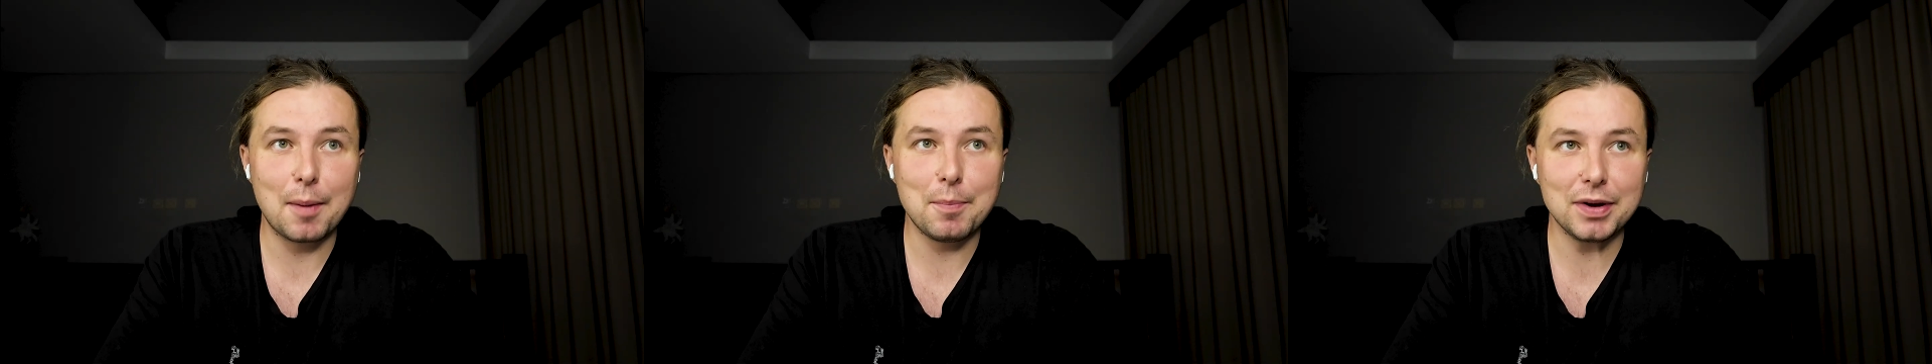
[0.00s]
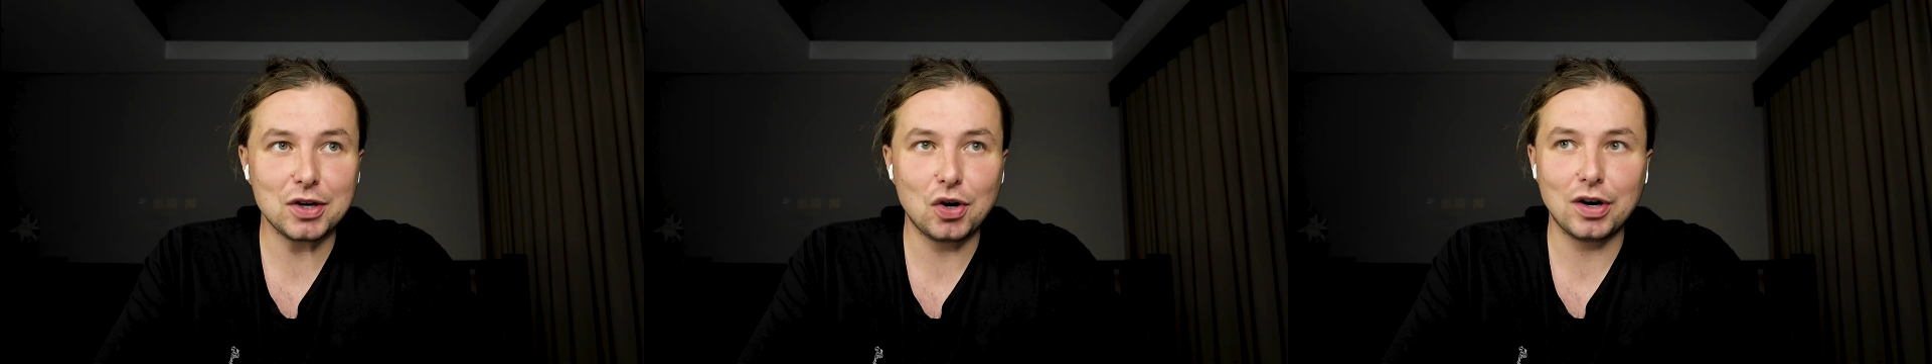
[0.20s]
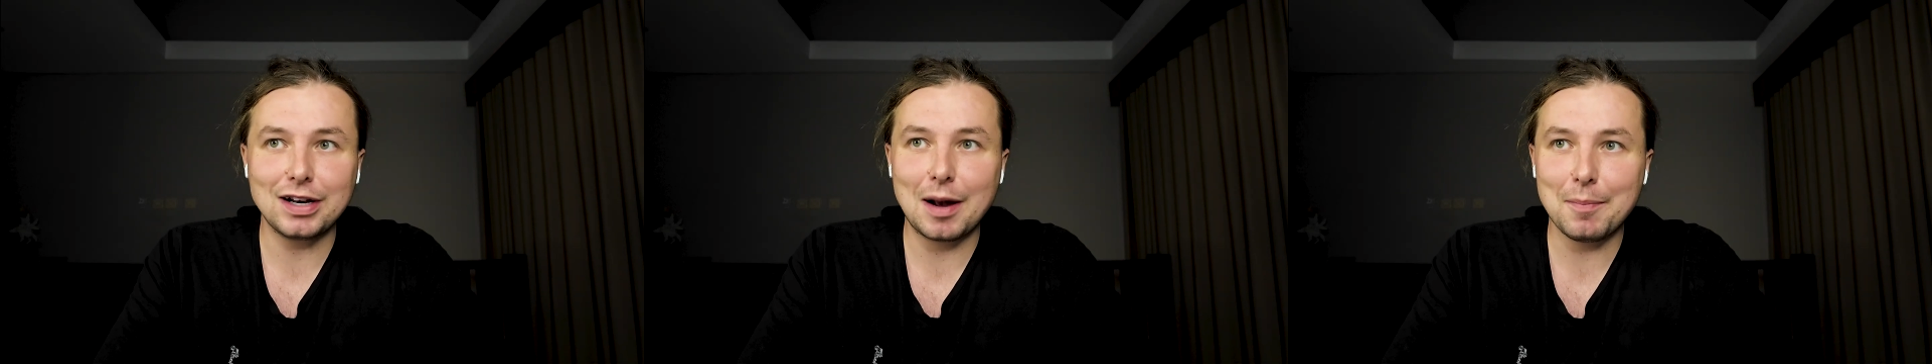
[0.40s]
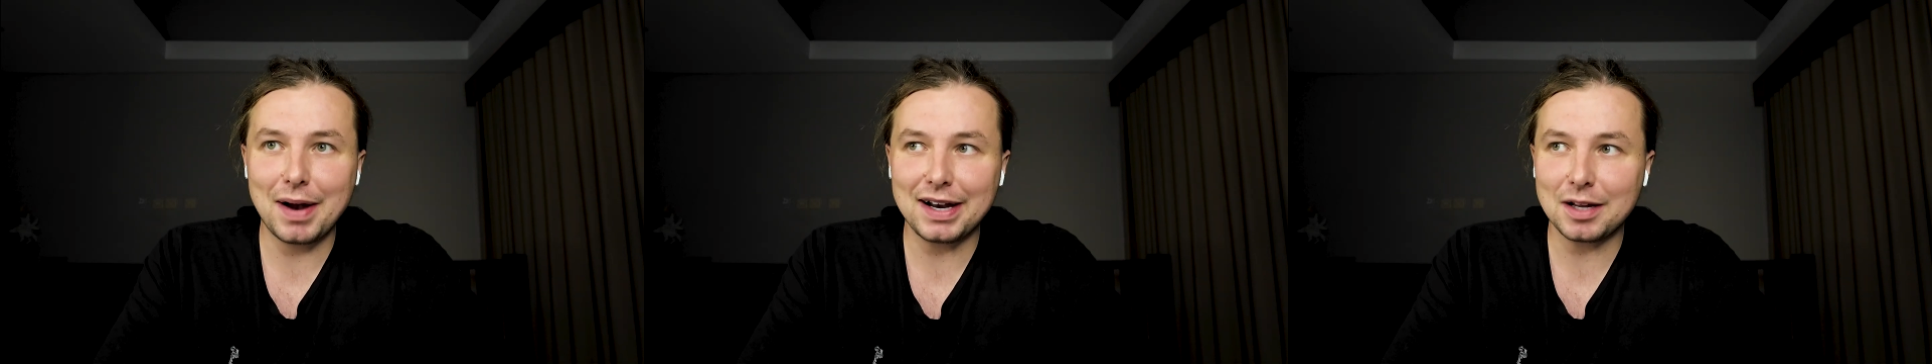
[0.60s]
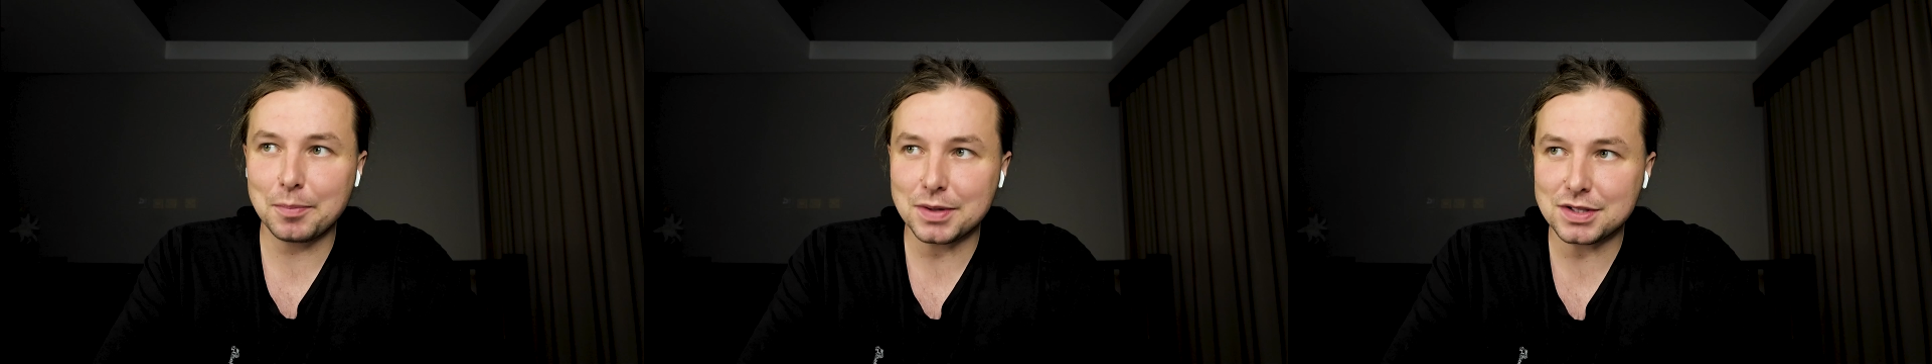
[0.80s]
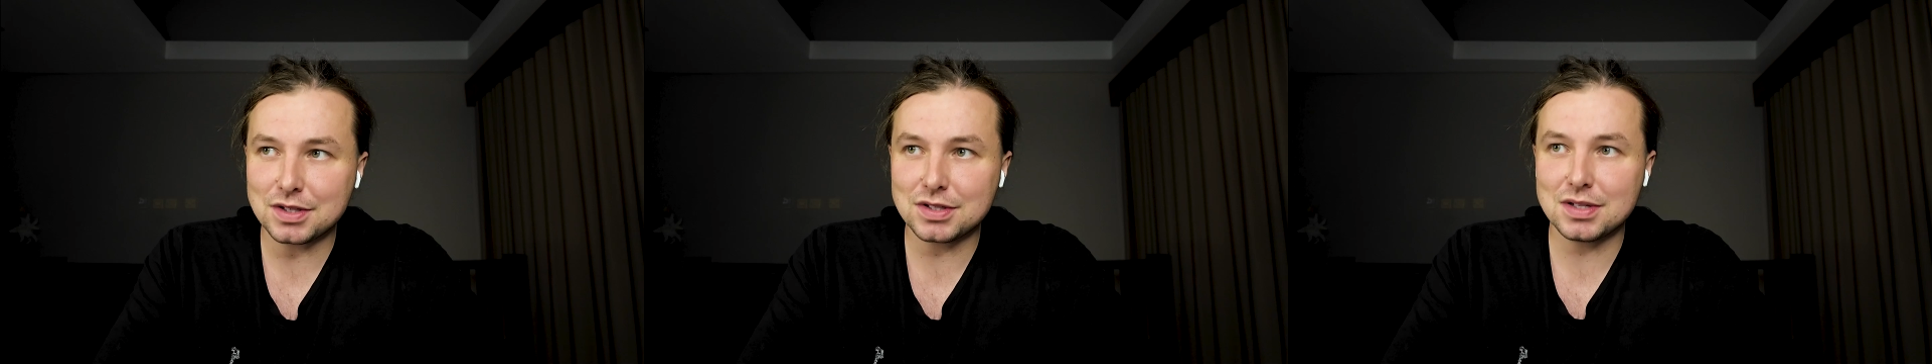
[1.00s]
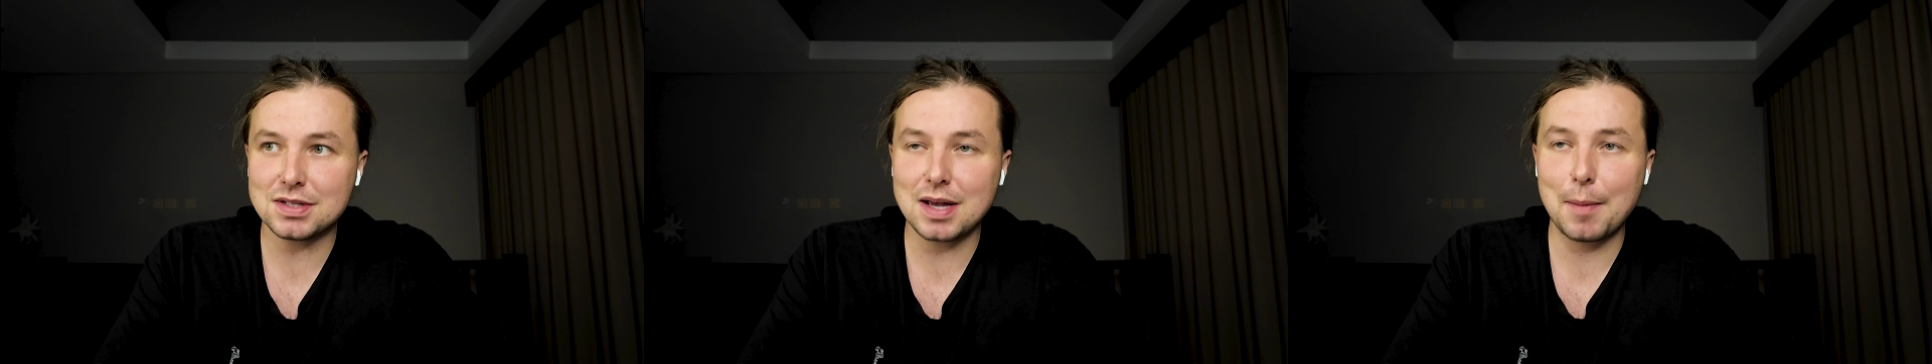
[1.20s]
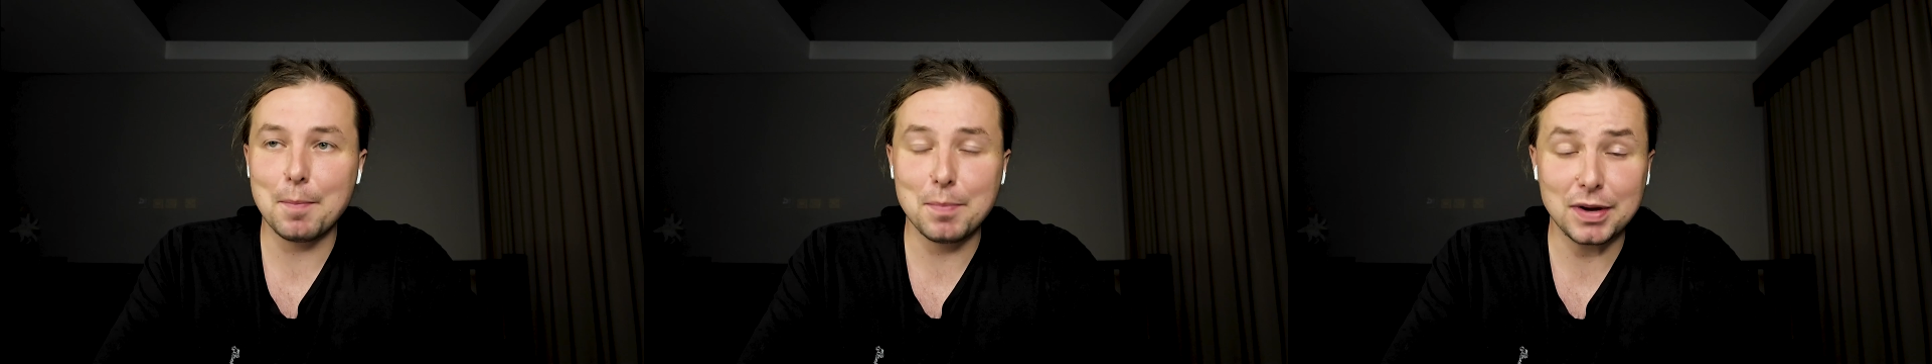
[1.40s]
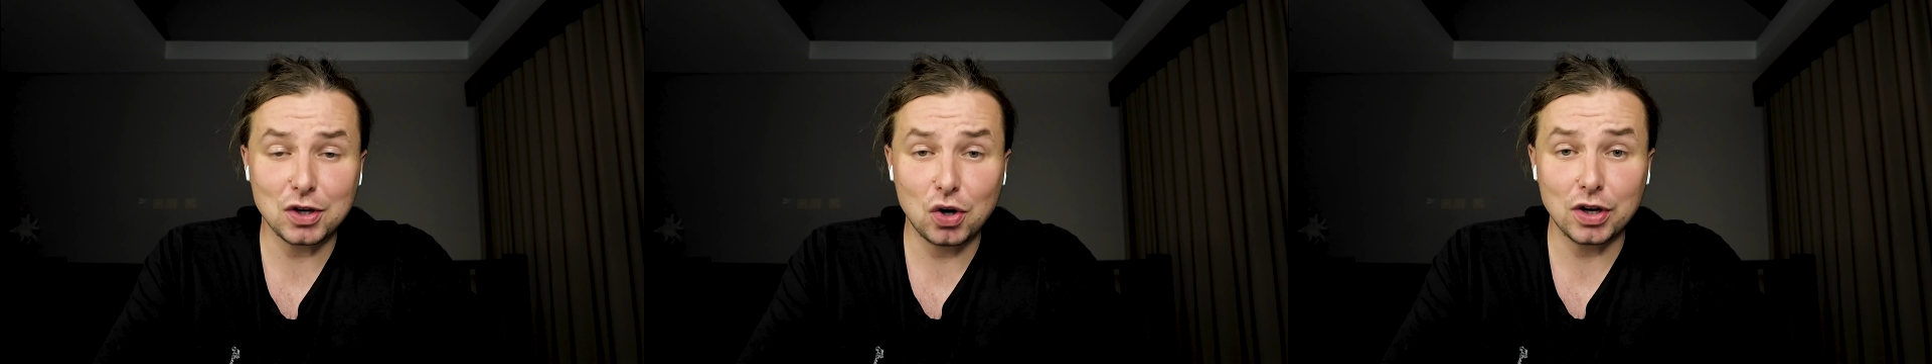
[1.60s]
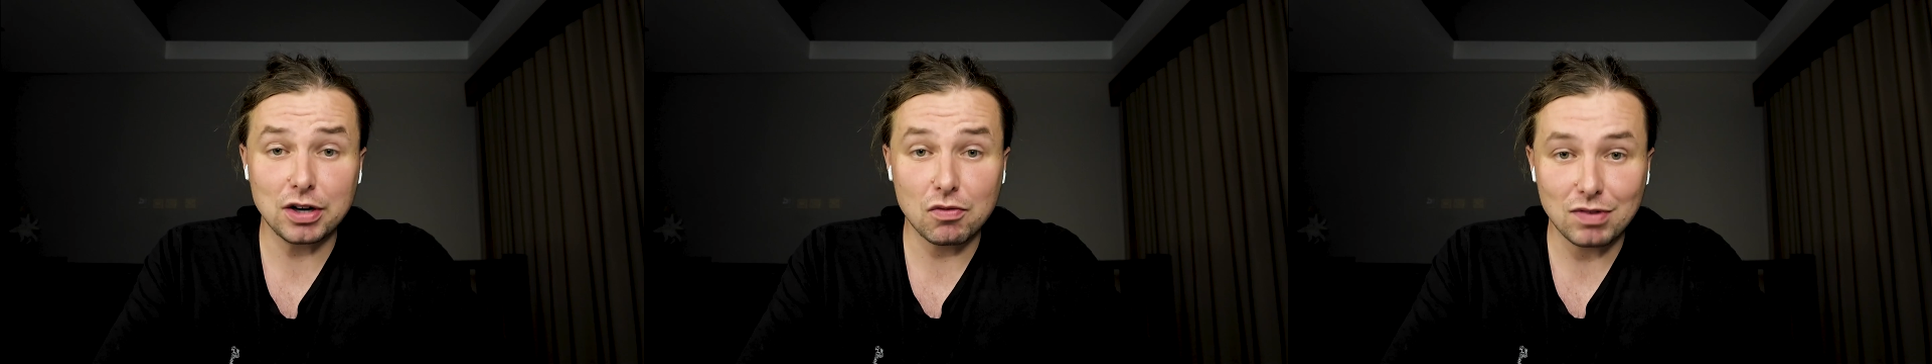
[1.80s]
Bitcoin mining businesses and
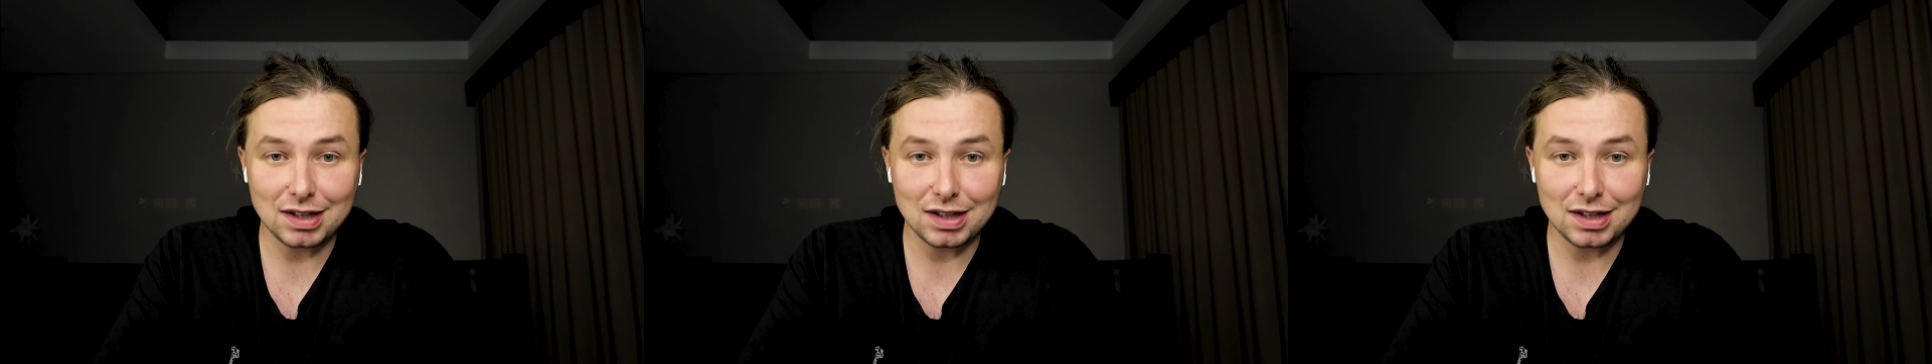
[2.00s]
Bitcoin